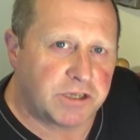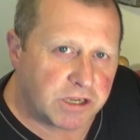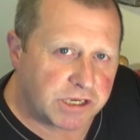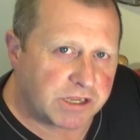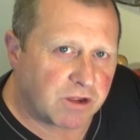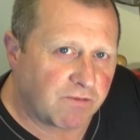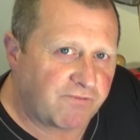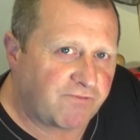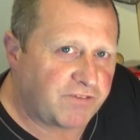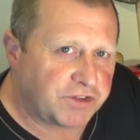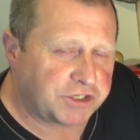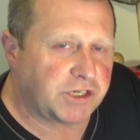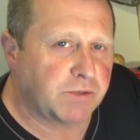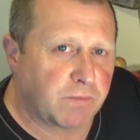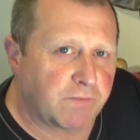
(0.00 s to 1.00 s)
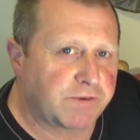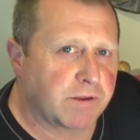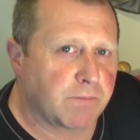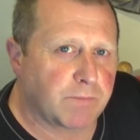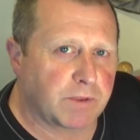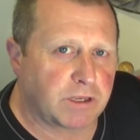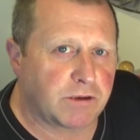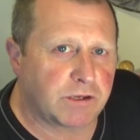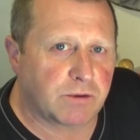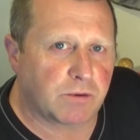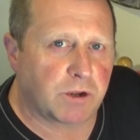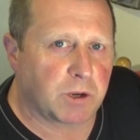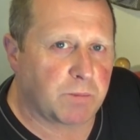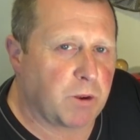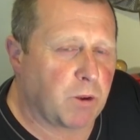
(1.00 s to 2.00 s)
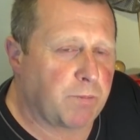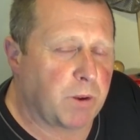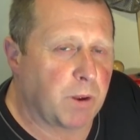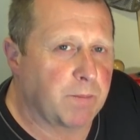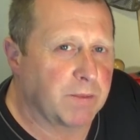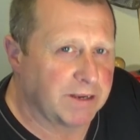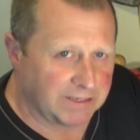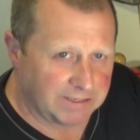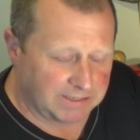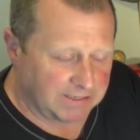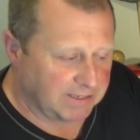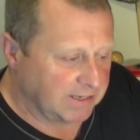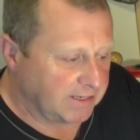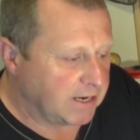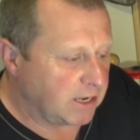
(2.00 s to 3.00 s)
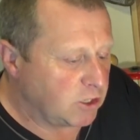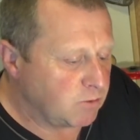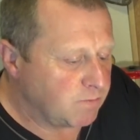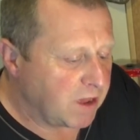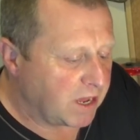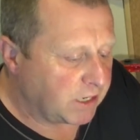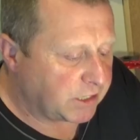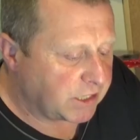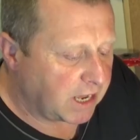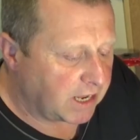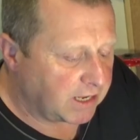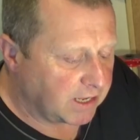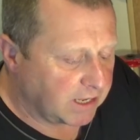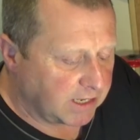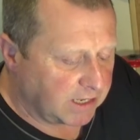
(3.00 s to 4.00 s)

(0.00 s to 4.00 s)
You're still fishing with something, you still got a pop-up. Now you may say,